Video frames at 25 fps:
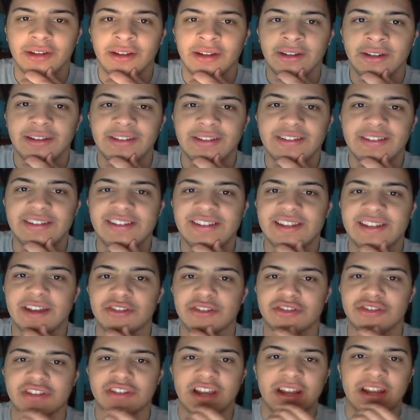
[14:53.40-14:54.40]
This is
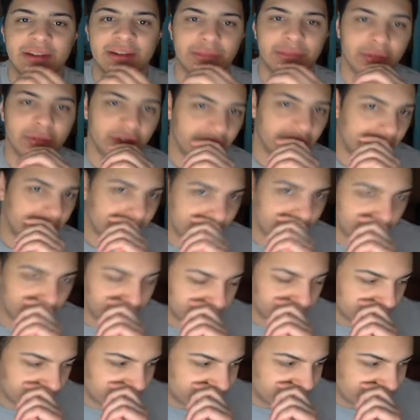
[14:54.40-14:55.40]
South China Morning
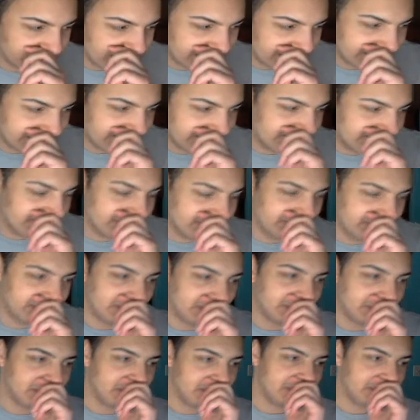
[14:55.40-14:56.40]
Post, a China
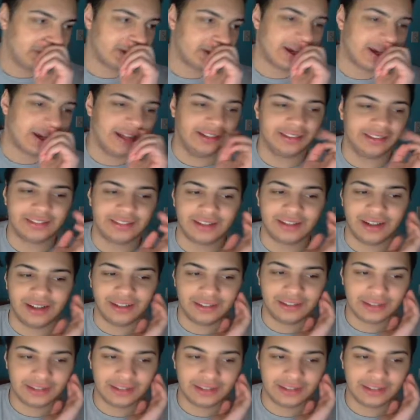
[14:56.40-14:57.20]
news kind of site.